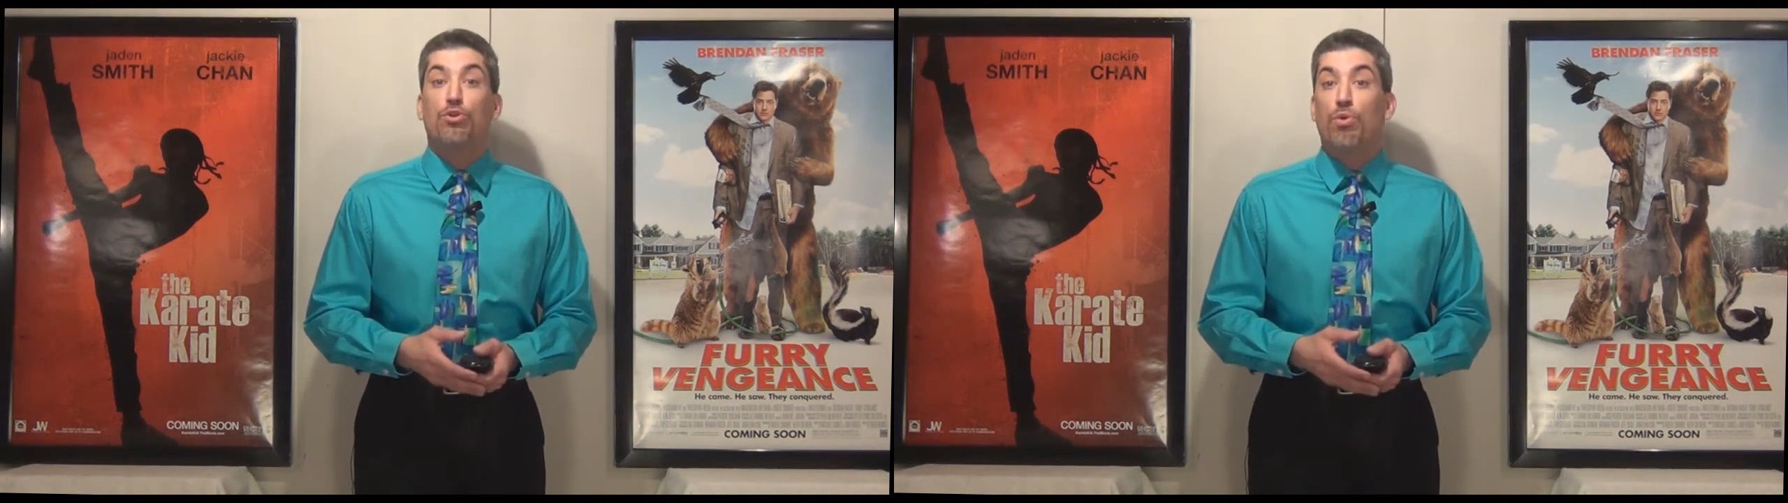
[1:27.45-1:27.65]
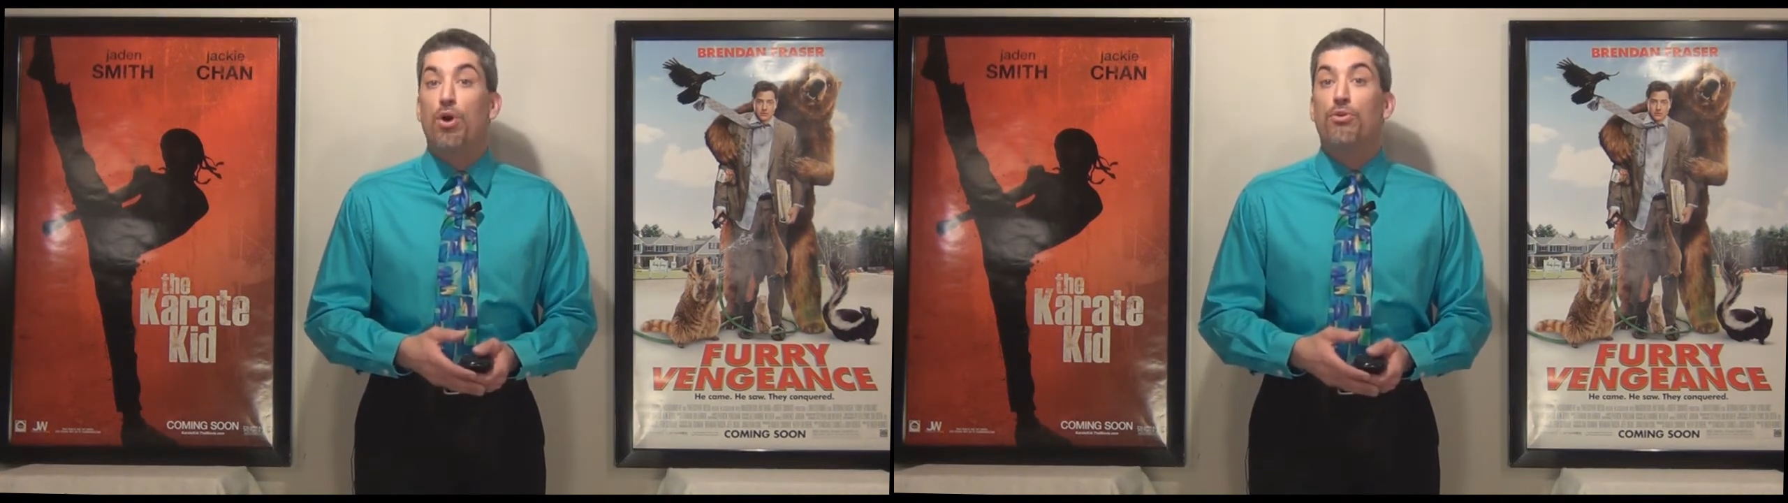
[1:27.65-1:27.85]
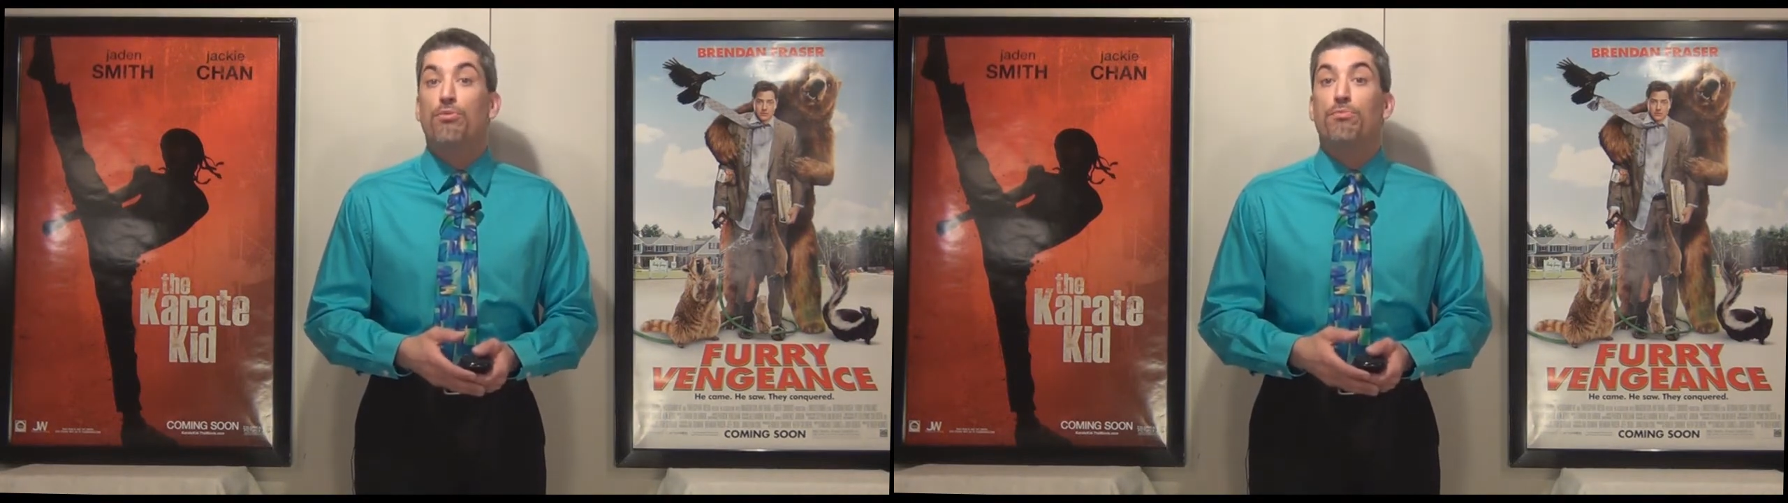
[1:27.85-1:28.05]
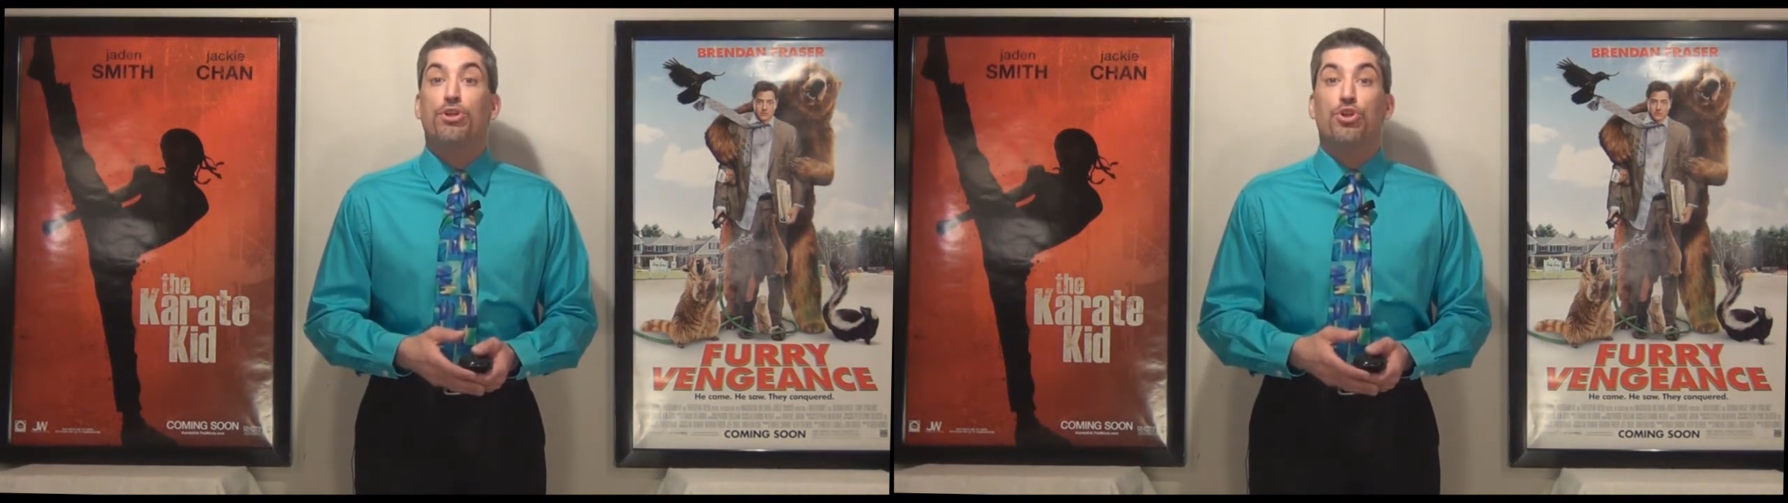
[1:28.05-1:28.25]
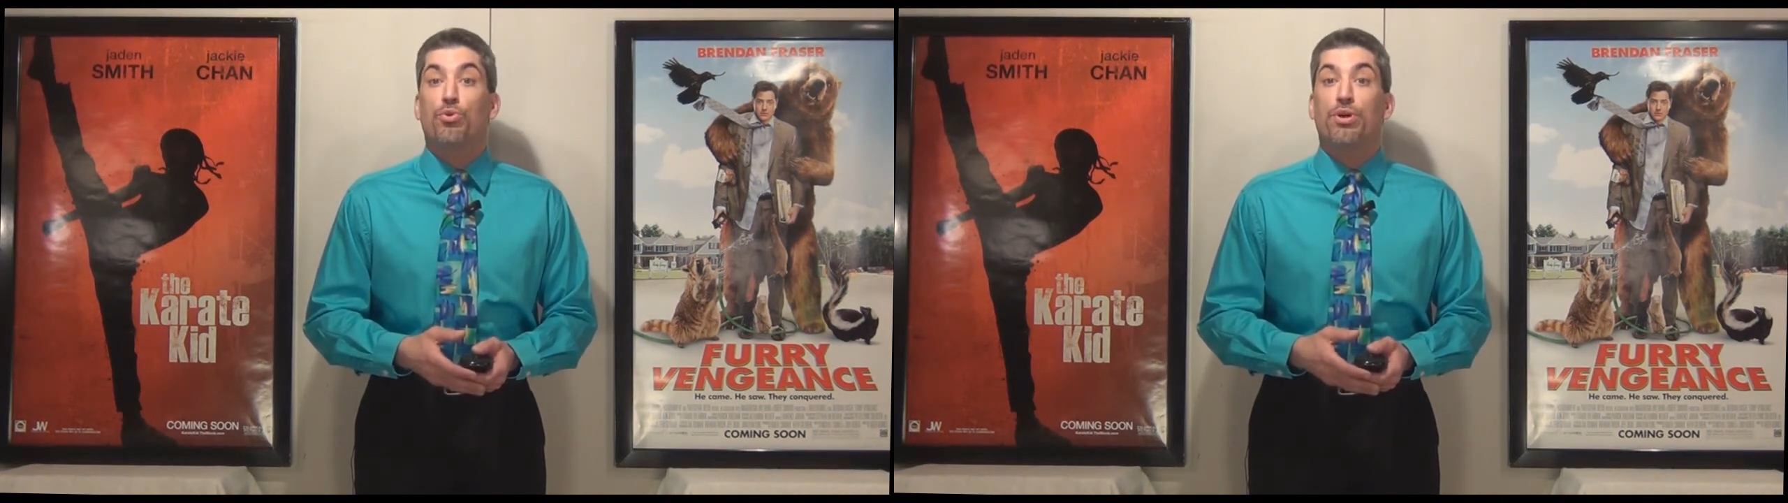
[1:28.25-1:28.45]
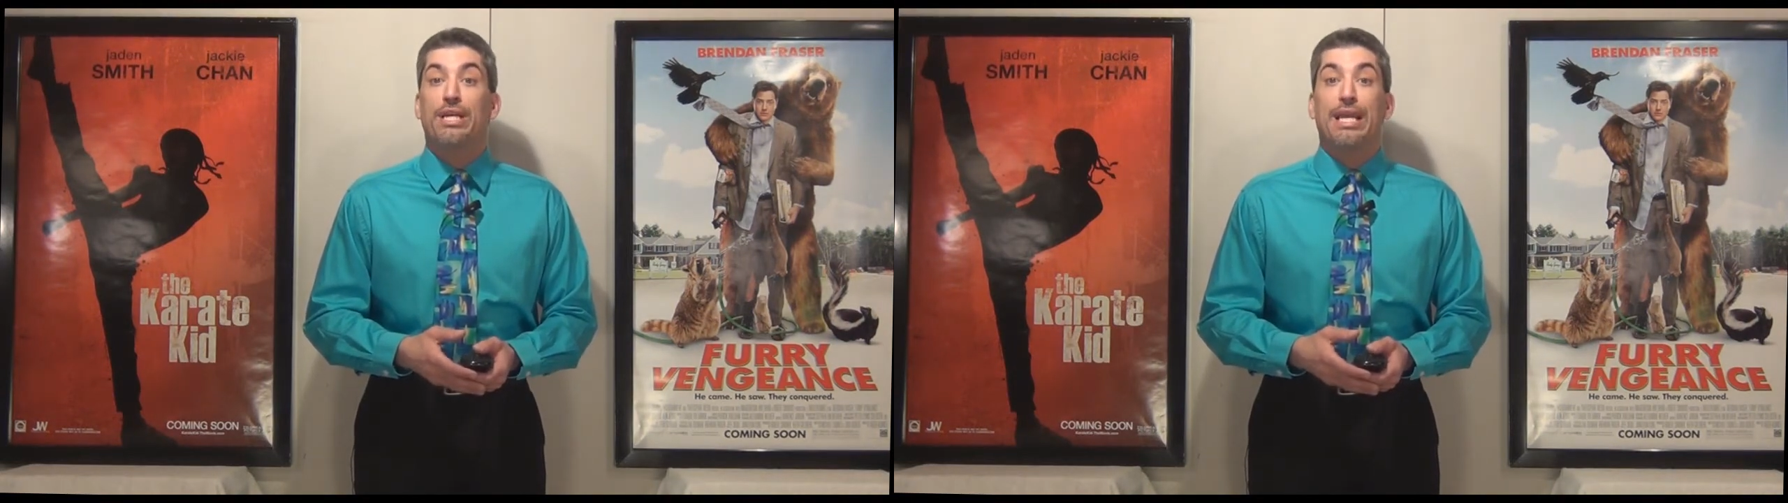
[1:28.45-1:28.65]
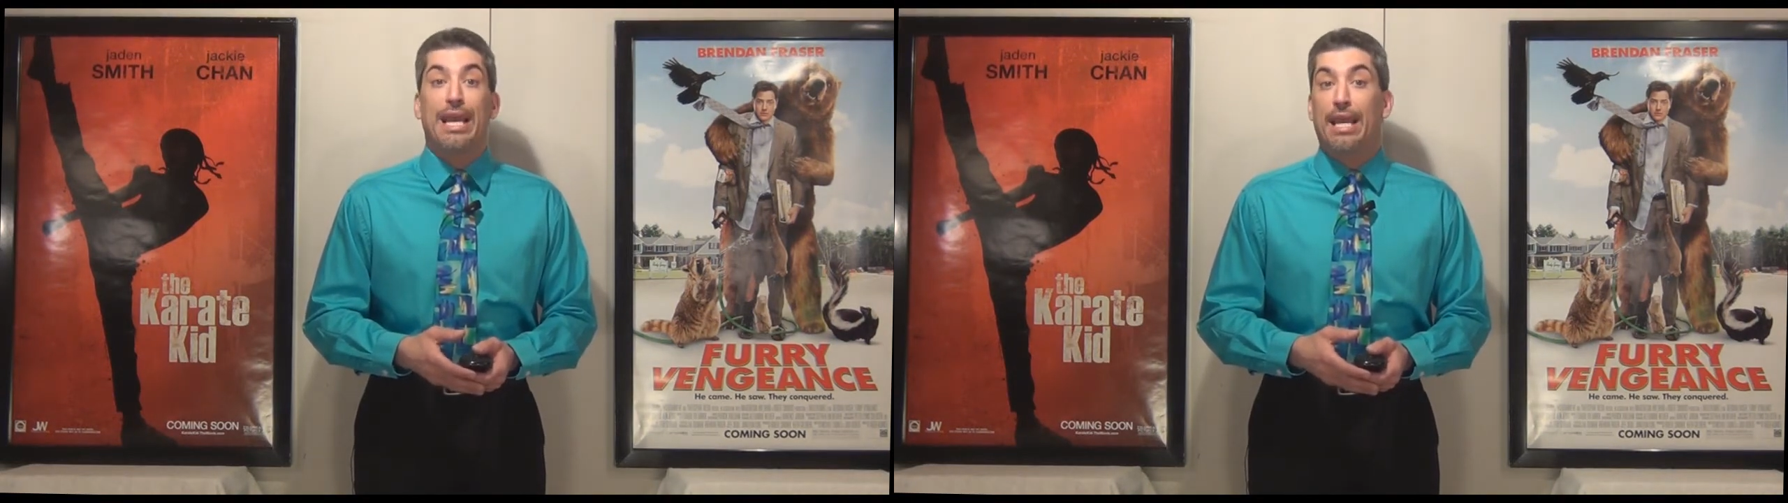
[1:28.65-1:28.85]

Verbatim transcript: growth, maturity,